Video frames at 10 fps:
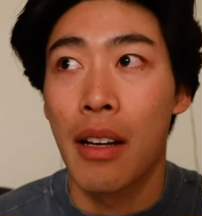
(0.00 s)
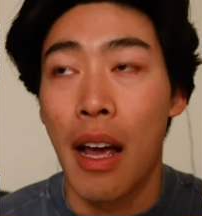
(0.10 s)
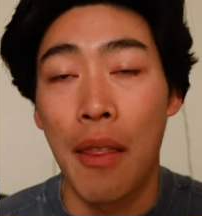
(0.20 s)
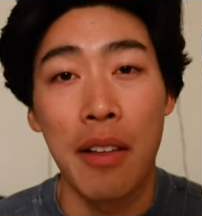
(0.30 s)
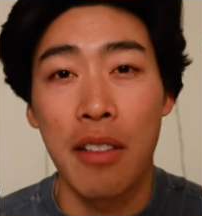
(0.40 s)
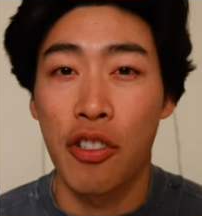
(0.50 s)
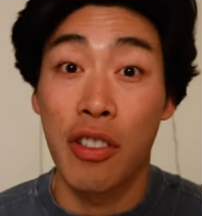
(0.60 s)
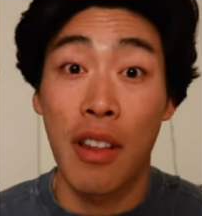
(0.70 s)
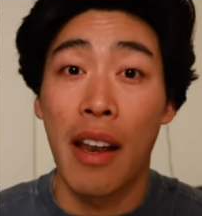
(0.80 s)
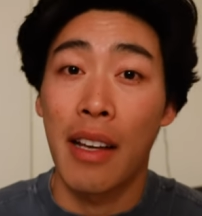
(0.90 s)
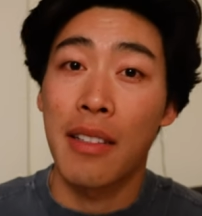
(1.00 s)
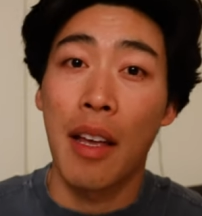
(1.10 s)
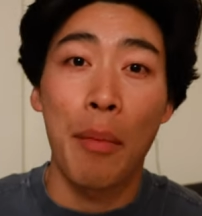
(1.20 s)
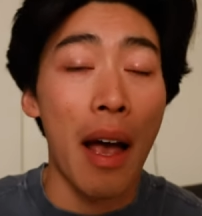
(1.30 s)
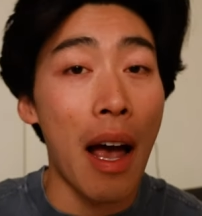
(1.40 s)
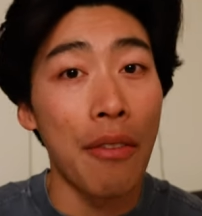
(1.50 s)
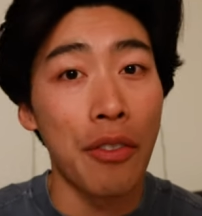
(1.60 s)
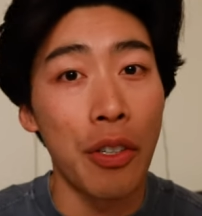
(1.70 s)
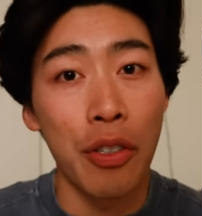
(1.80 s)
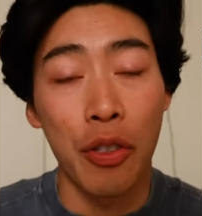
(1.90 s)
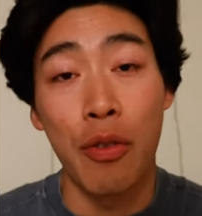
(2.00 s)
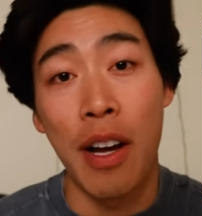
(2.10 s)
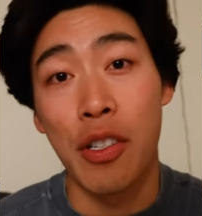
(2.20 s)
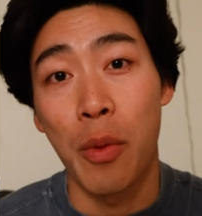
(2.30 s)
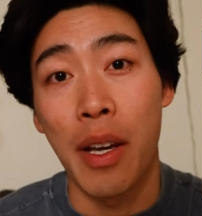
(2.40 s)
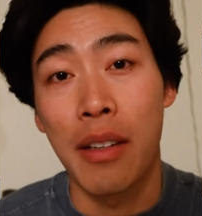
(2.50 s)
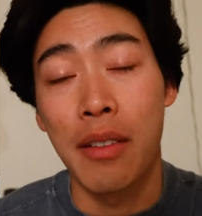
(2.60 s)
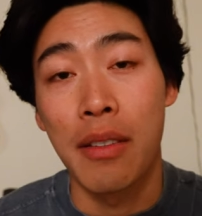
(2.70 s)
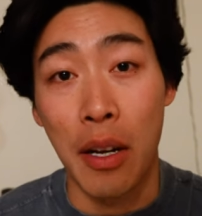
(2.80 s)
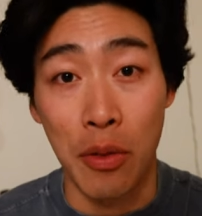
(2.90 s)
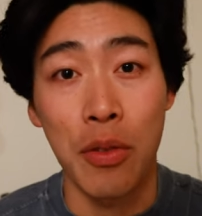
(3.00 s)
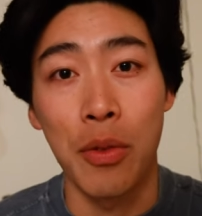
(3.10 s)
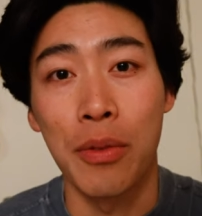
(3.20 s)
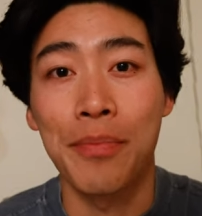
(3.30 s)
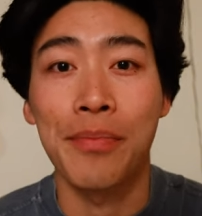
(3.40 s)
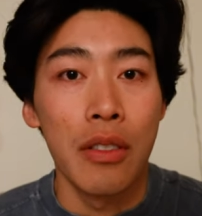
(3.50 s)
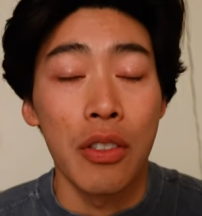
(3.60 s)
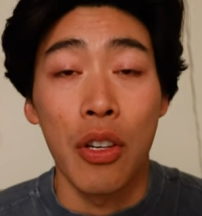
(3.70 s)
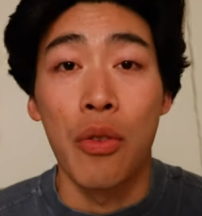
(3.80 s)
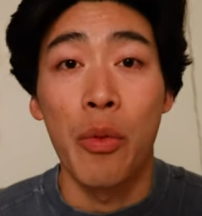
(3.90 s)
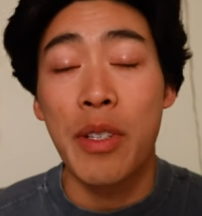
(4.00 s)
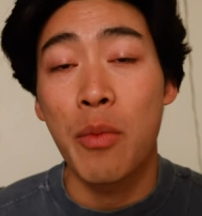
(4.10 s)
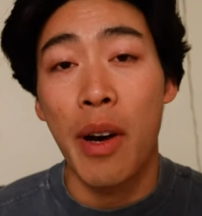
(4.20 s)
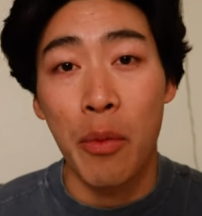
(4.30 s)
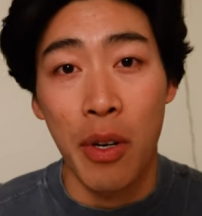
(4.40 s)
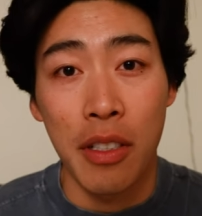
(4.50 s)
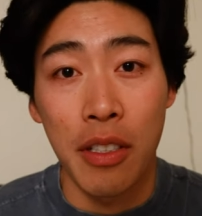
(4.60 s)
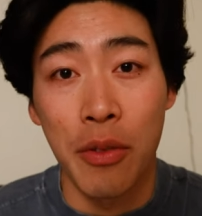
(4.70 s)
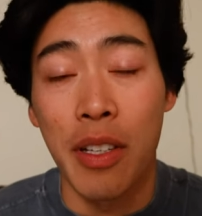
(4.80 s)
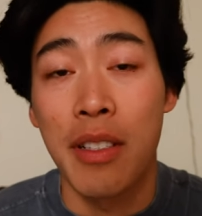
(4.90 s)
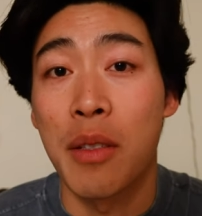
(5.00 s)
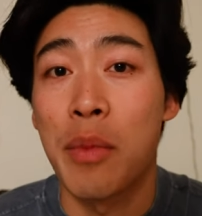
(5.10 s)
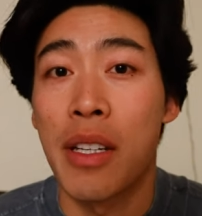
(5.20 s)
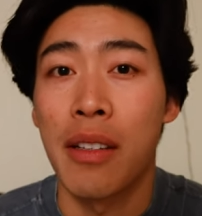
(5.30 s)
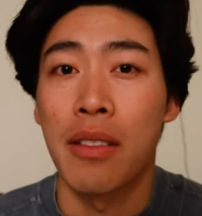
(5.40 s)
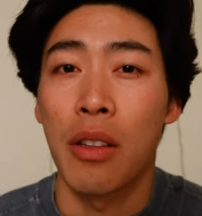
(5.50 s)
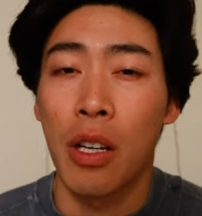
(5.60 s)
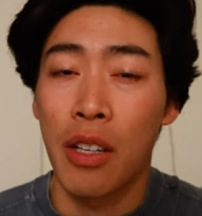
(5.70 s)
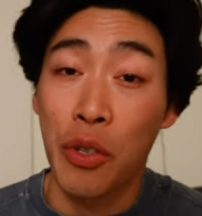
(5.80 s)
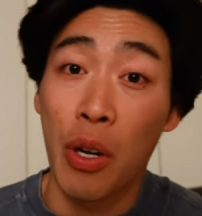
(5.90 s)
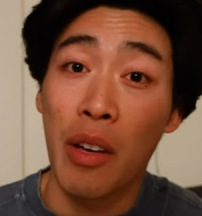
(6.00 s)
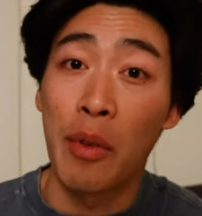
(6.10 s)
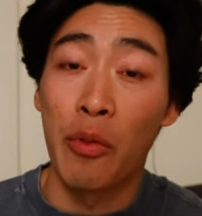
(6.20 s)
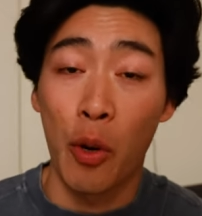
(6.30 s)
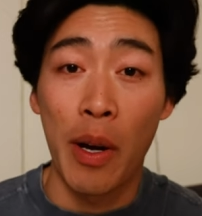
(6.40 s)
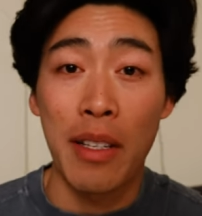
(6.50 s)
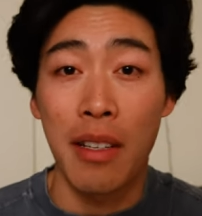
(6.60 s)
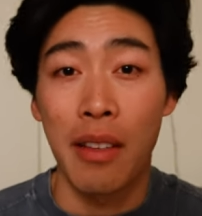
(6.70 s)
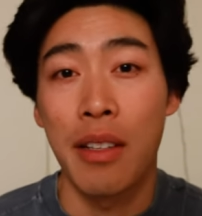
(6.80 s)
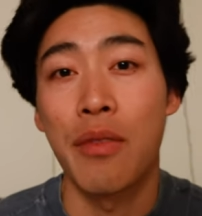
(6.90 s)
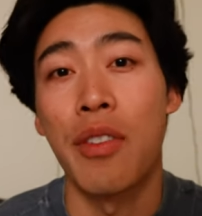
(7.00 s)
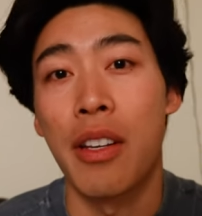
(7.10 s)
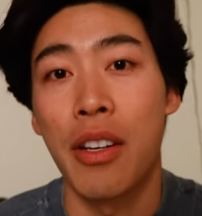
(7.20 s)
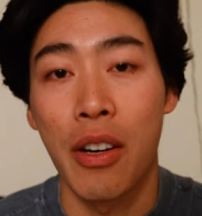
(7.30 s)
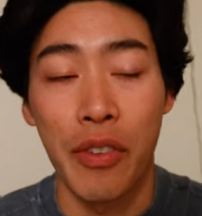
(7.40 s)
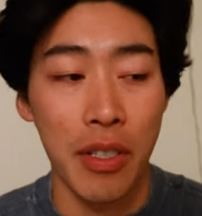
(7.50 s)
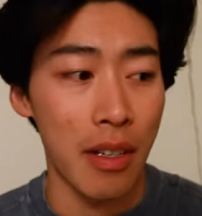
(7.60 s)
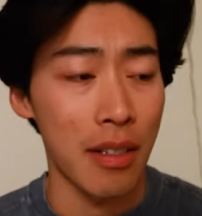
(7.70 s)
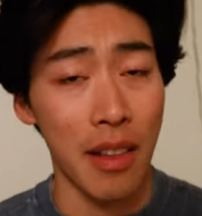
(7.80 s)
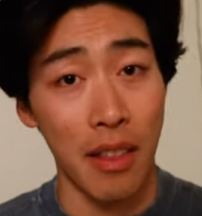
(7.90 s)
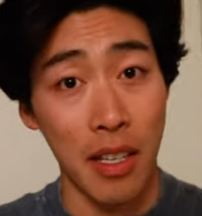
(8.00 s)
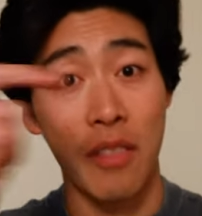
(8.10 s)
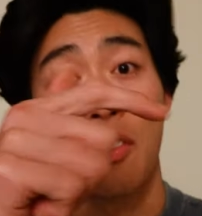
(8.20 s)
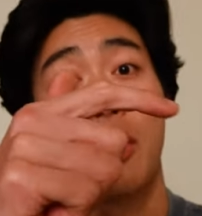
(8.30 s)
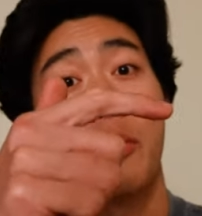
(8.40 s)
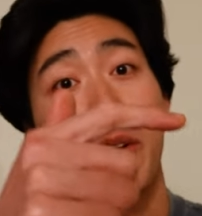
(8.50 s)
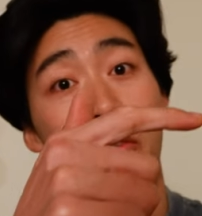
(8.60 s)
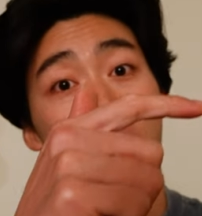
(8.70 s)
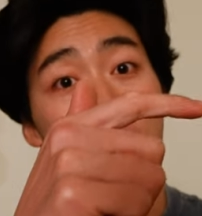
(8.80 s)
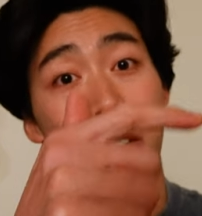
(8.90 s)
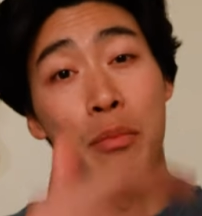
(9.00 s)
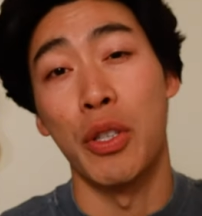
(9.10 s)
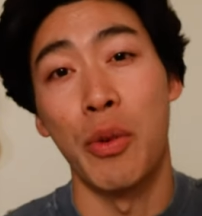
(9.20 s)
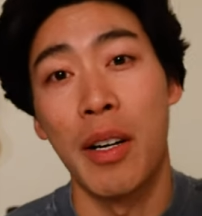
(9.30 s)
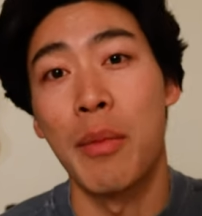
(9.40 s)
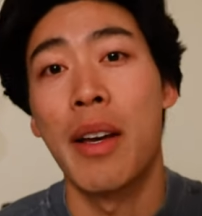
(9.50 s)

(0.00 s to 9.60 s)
and this is just the next step after you graduate dental school. So the reason why I want to do this is because a lot of you have been requesting this video ever since this video right over here blew up.